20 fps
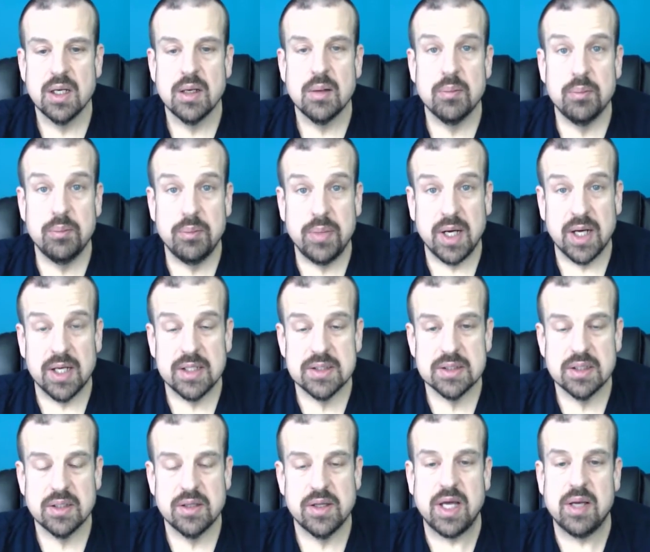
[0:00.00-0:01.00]
But
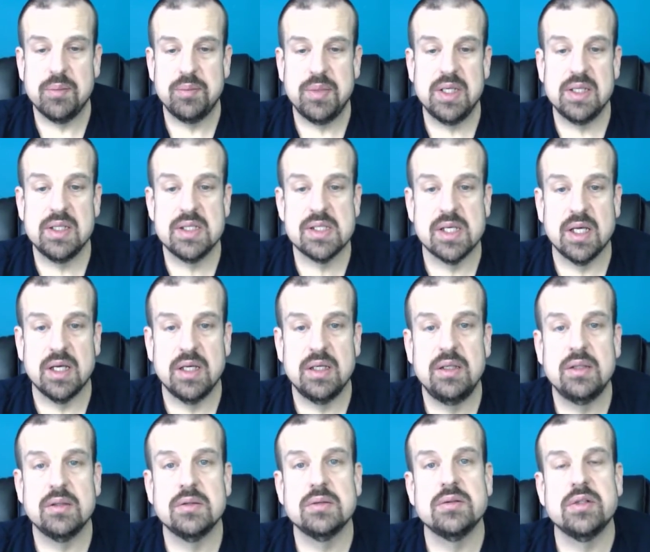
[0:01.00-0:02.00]
that being said,
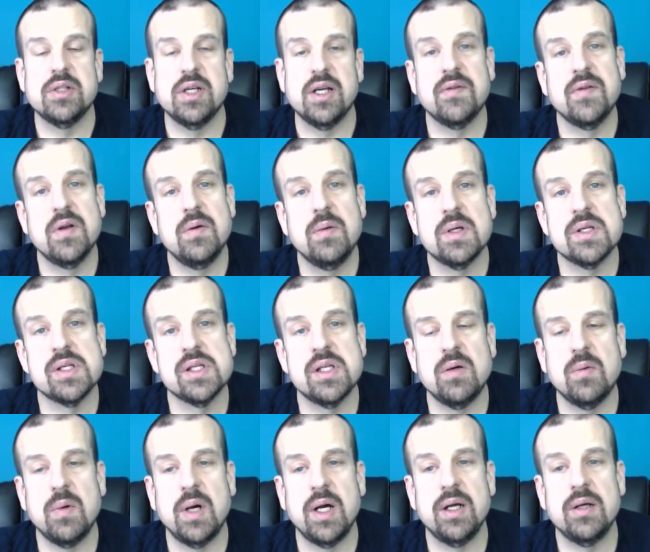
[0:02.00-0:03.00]
every once in a
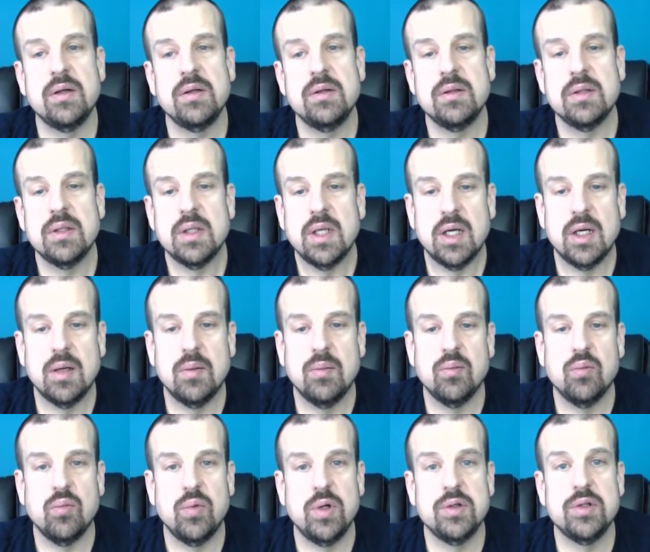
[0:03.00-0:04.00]
while
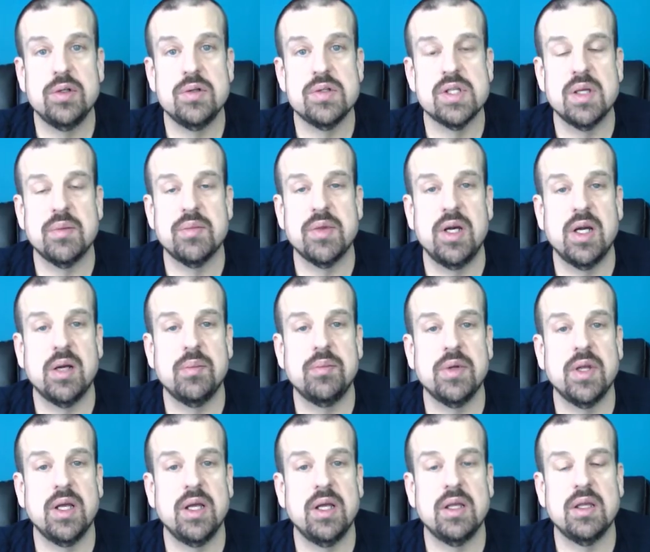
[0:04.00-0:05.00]
we'll do something up,
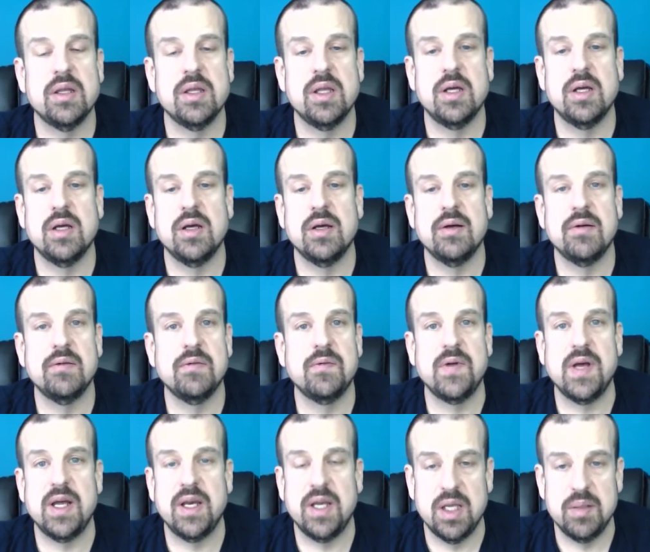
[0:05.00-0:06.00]
like the
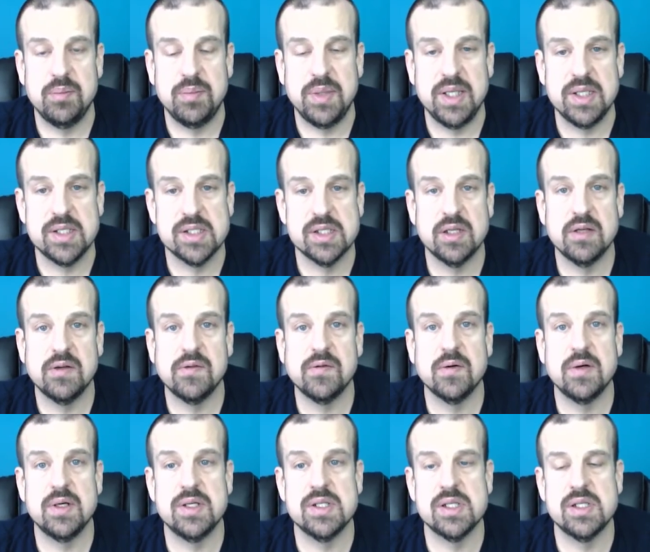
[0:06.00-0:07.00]
fathead pizza, for
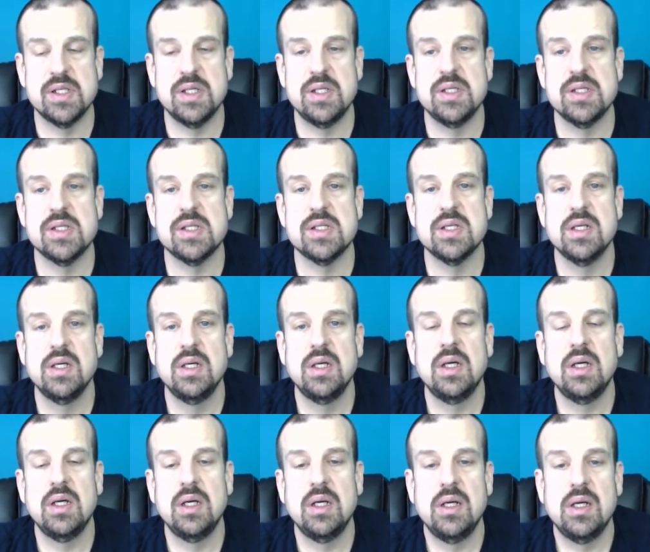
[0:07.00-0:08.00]
instance.
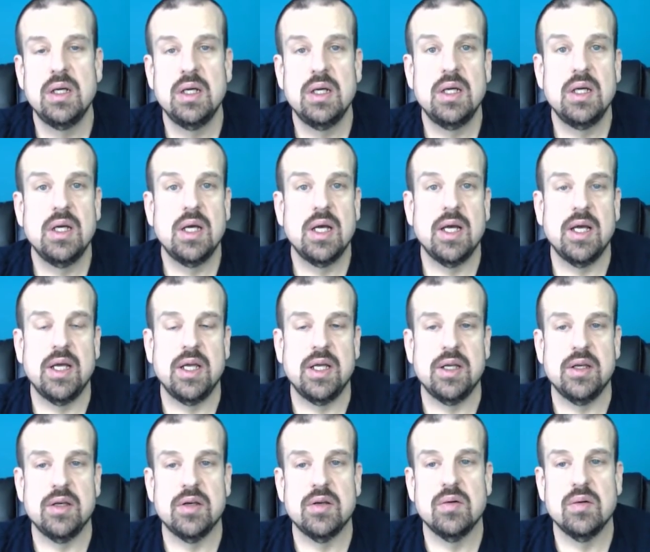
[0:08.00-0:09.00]

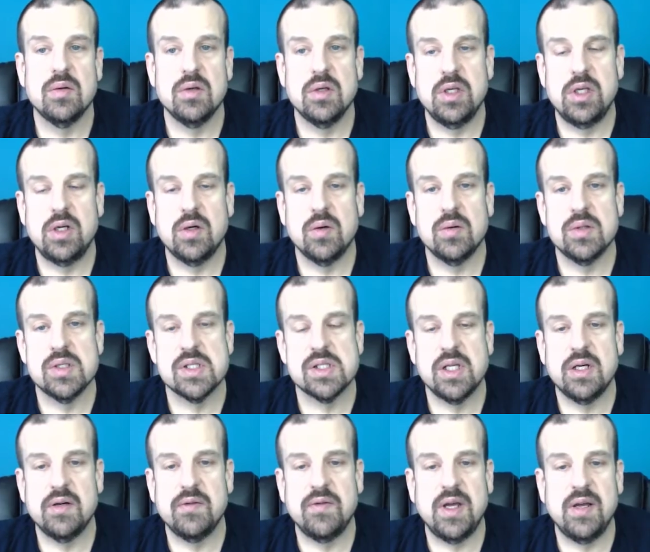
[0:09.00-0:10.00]
And
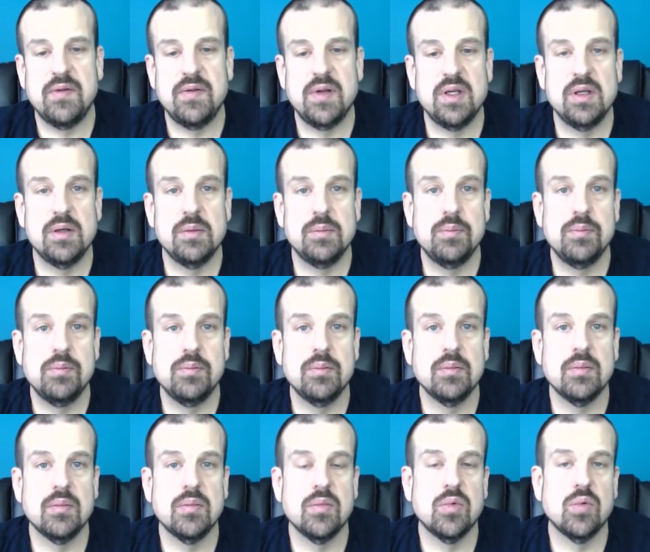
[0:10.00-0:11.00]
instead of having
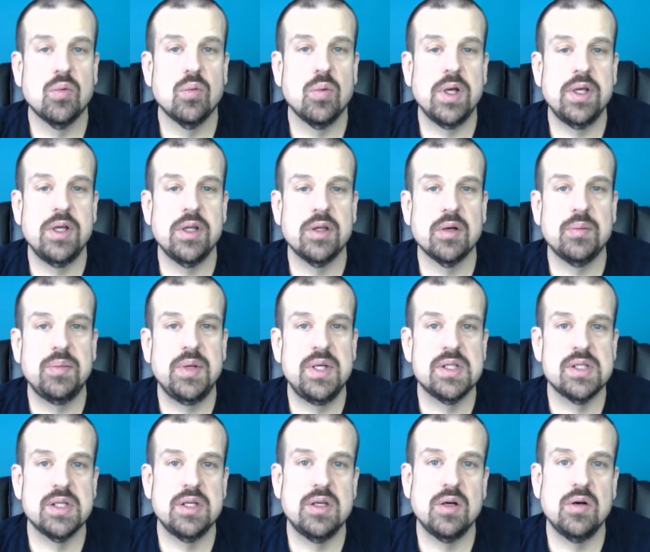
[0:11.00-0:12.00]
regular
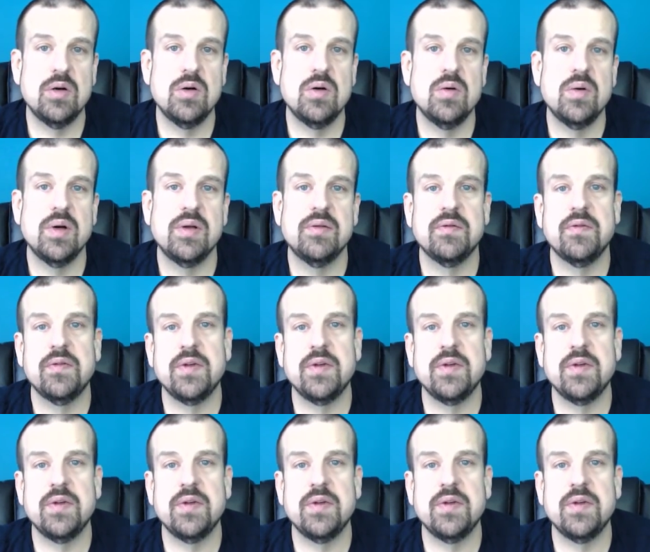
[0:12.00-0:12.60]
pizza dough and